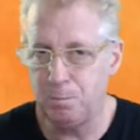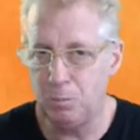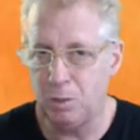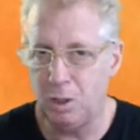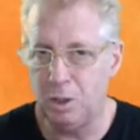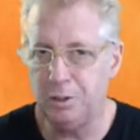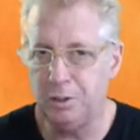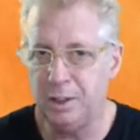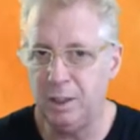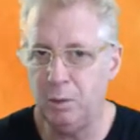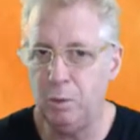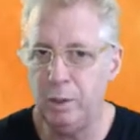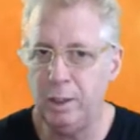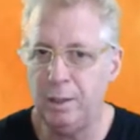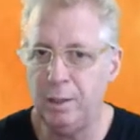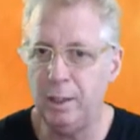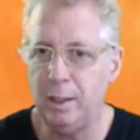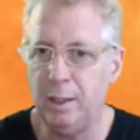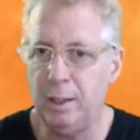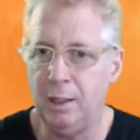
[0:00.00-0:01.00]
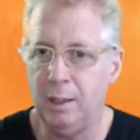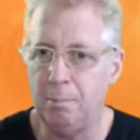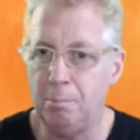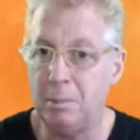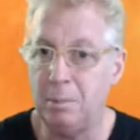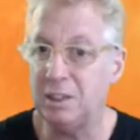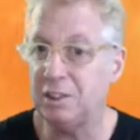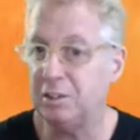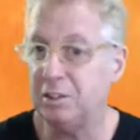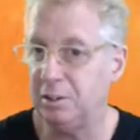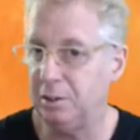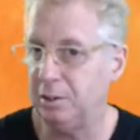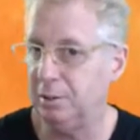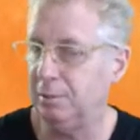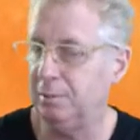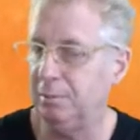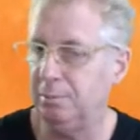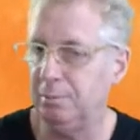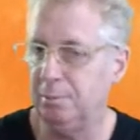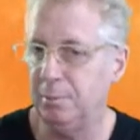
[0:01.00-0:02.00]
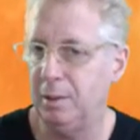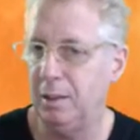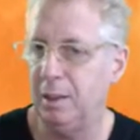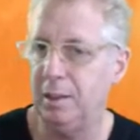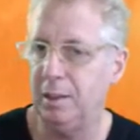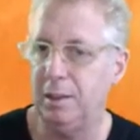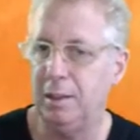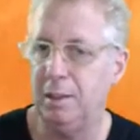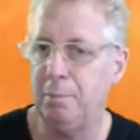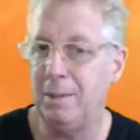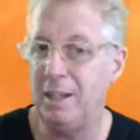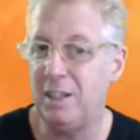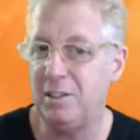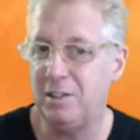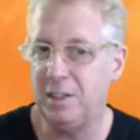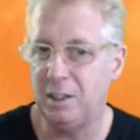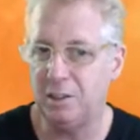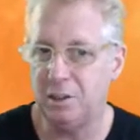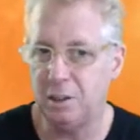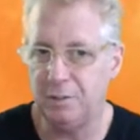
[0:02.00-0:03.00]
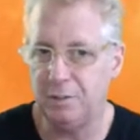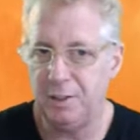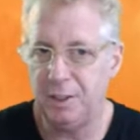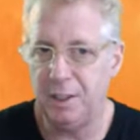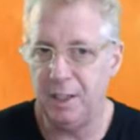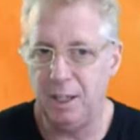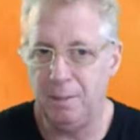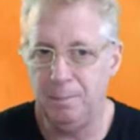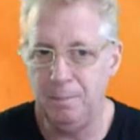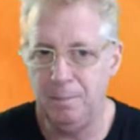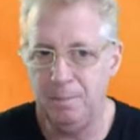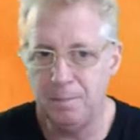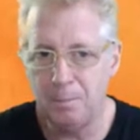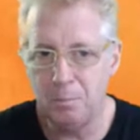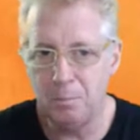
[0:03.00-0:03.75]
until we master the basics of the game.